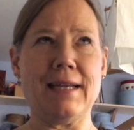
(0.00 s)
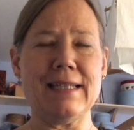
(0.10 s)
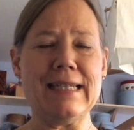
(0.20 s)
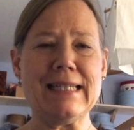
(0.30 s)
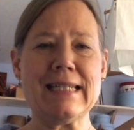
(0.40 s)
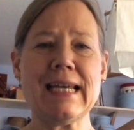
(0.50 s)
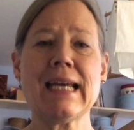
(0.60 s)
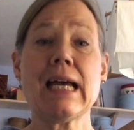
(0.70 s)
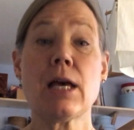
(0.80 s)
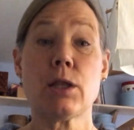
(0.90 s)
knit
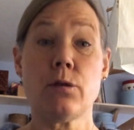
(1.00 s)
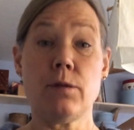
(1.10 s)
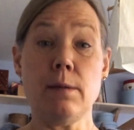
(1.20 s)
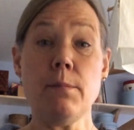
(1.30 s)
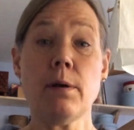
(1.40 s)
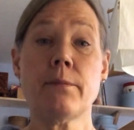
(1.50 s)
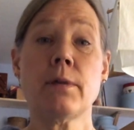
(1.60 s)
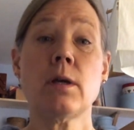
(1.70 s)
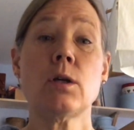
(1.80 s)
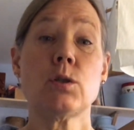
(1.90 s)
the rib
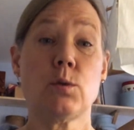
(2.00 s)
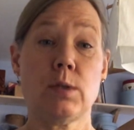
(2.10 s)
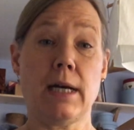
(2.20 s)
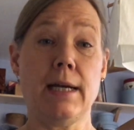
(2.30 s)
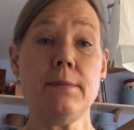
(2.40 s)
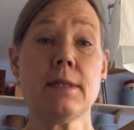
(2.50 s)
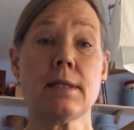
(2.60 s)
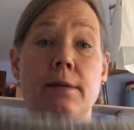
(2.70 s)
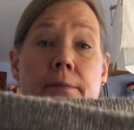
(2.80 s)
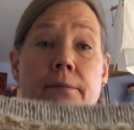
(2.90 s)
2
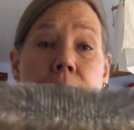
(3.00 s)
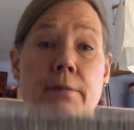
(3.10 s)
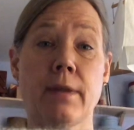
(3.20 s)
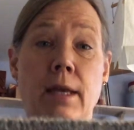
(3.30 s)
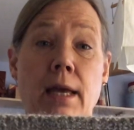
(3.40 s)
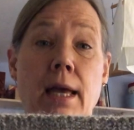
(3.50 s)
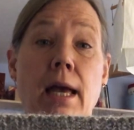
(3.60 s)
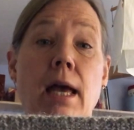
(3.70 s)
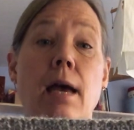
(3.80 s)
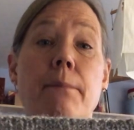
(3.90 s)
times
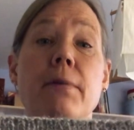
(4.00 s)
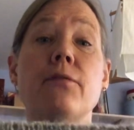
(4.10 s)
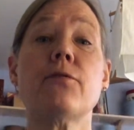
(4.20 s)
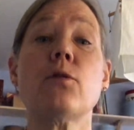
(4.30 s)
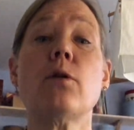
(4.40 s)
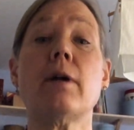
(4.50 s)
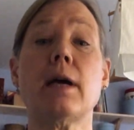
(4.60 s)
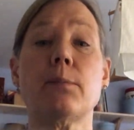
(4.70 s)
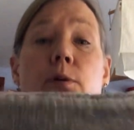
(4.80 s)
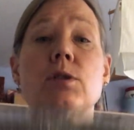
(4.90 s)
before
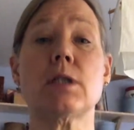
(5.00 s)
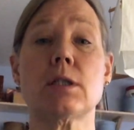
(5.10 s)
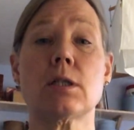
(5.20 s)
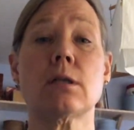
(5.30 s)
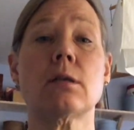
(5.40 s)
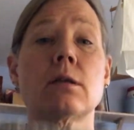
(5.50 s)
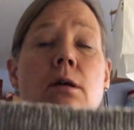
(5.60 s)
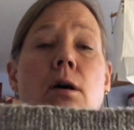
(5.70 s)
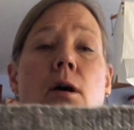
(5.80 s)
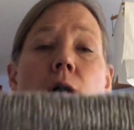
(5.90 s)
I put it
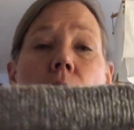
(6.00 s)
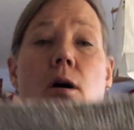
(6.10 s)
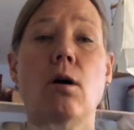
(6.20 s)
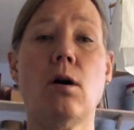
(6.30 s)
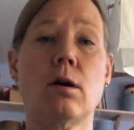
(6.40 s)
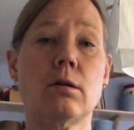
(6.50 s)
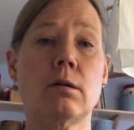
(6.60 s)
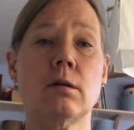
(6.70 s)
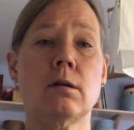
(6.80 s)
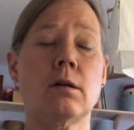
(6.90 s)

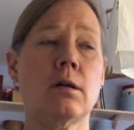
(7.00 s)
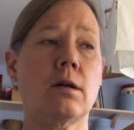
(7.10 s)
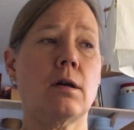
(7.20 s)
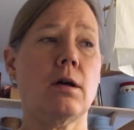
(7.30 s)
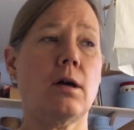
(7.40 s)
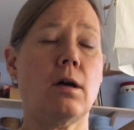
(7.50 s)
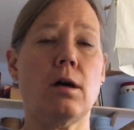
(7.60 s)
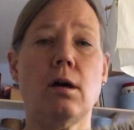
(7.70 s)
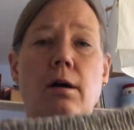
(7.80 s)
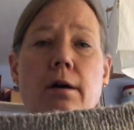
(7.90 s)
on
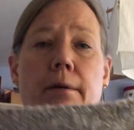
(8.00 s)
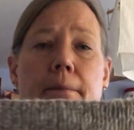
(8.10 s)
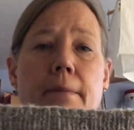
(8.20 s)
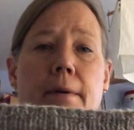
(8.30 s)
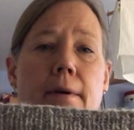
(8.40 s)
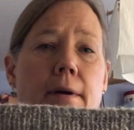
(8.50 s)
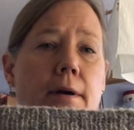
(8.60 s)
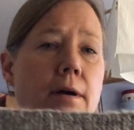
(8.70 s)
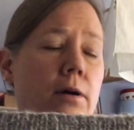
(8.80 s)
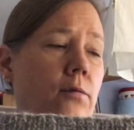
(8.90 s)

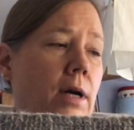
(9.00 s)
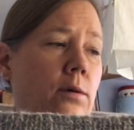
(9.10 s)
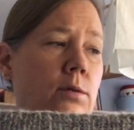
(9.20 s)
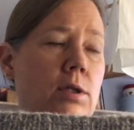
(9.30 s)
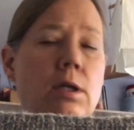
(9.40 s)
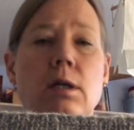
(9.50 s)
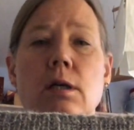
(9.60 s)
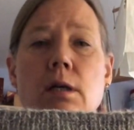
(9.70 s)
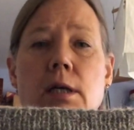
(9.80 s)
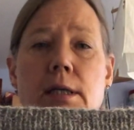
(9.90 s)
a round
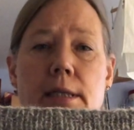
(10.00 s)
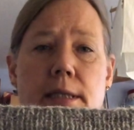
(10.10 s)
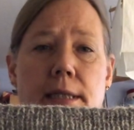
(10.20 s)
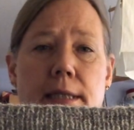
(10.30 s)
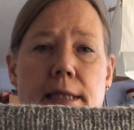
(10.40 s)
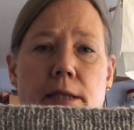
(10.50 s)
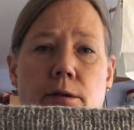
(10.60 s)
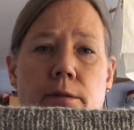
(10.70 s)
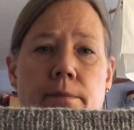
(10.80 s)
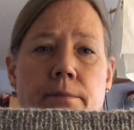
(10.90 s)
knitting needle.